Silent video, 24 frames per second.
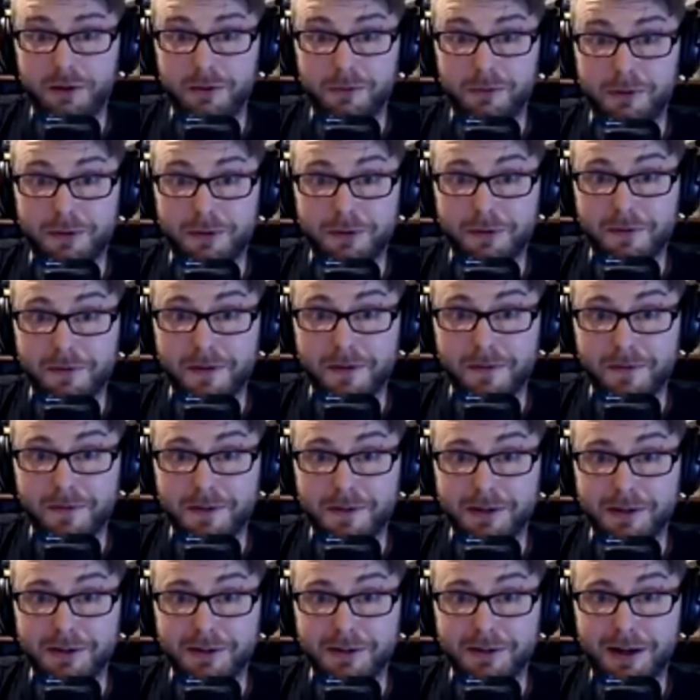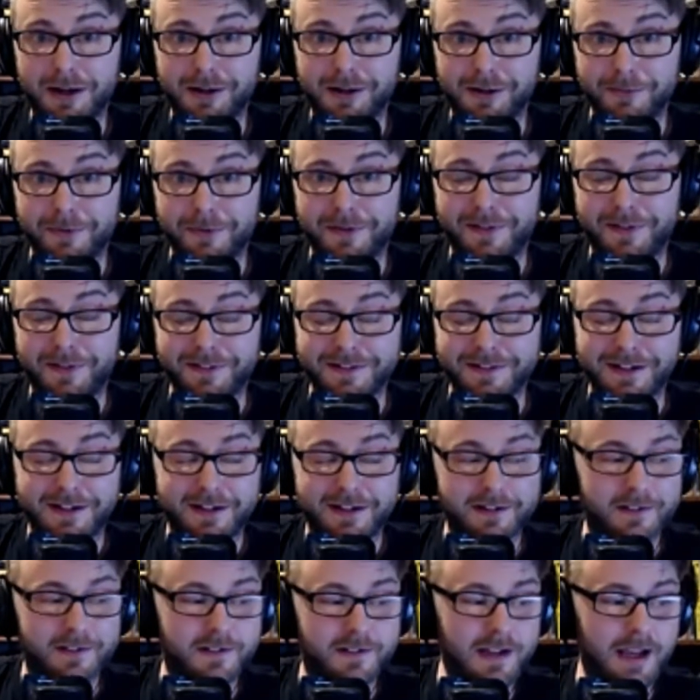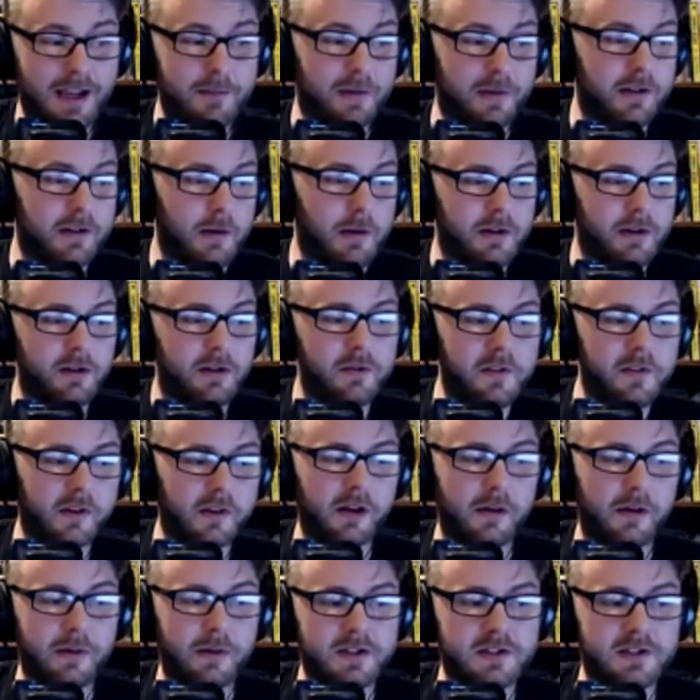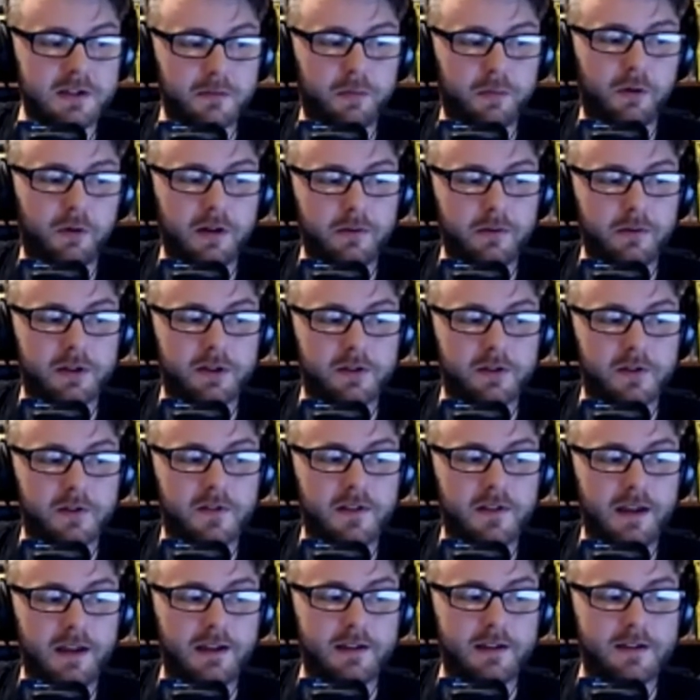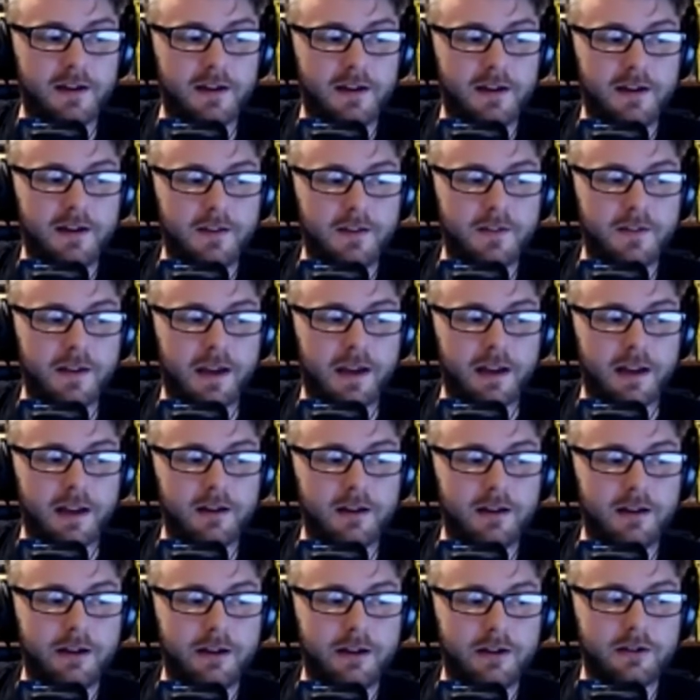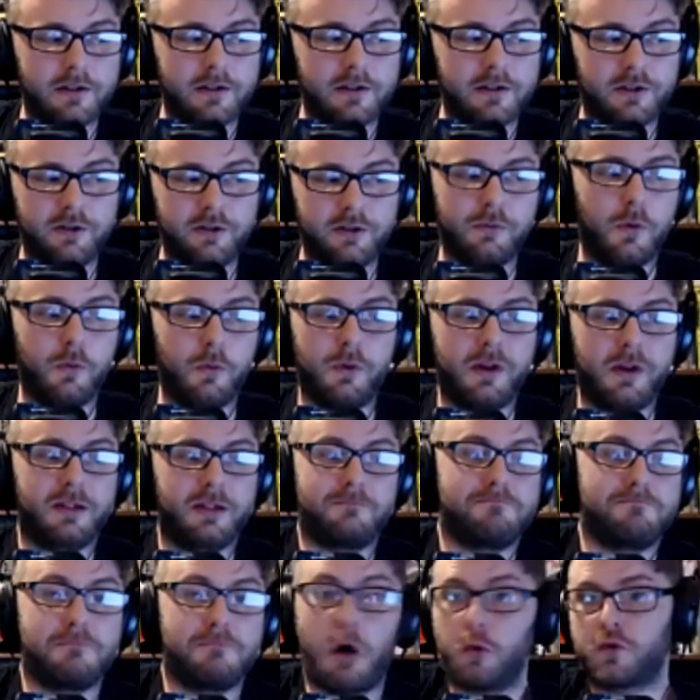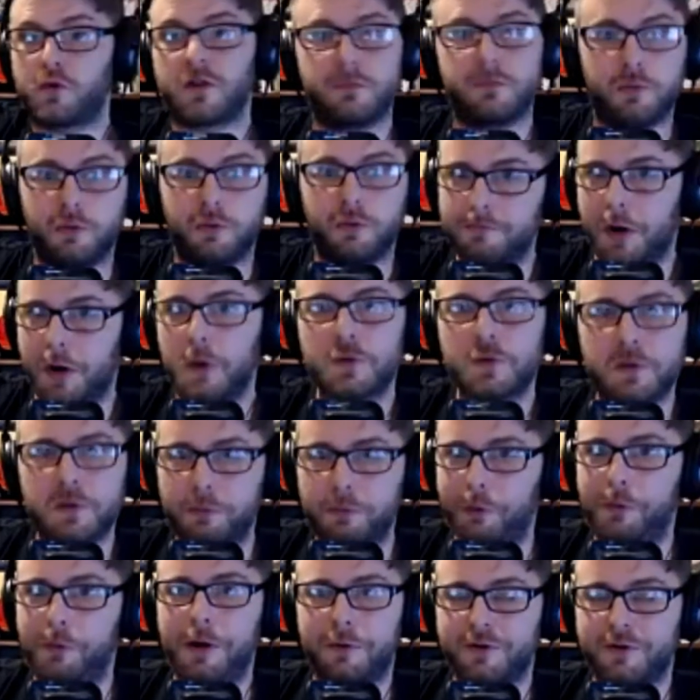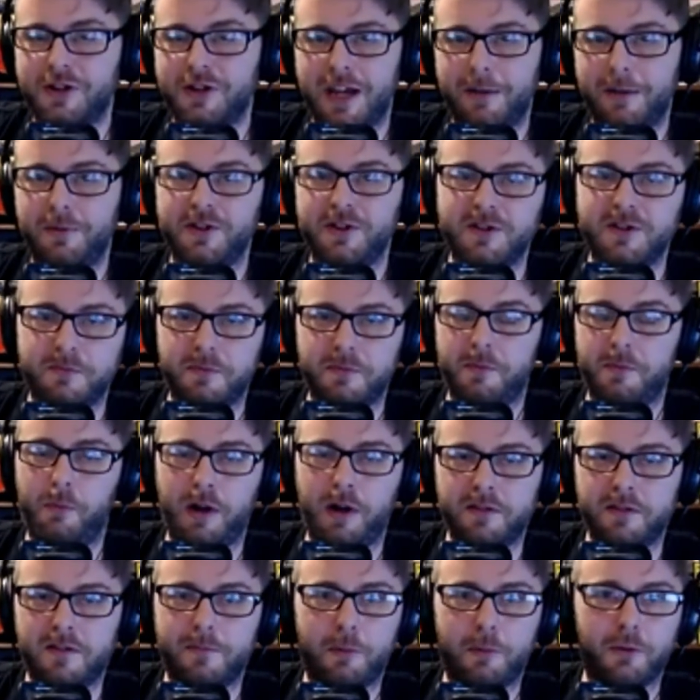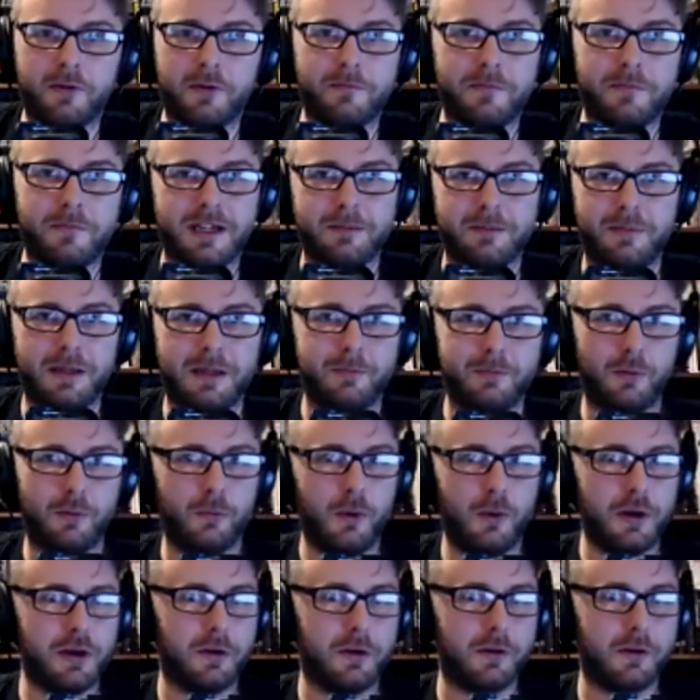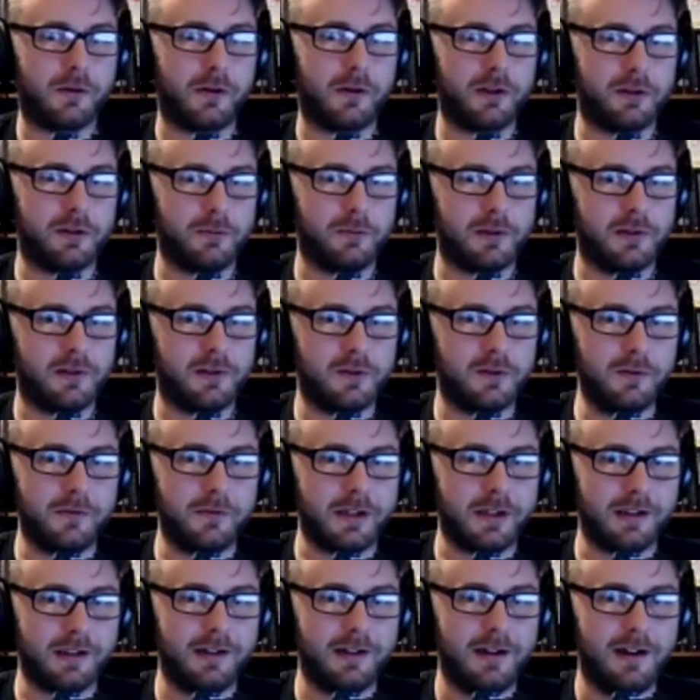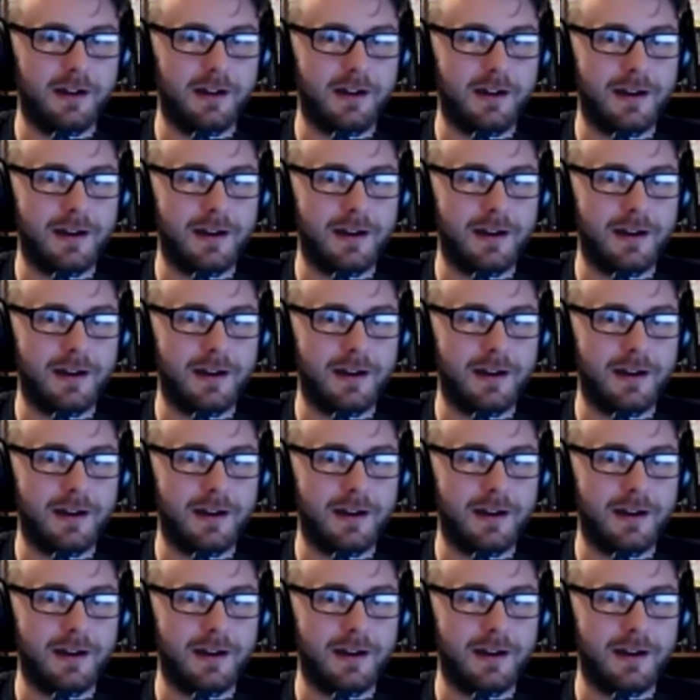You want to do something that you like, obviously, at the end of the day. But, I mean, also going back to your point where you said that you were winning multiple world championships in one sport and many people weren't knowing what you were doing.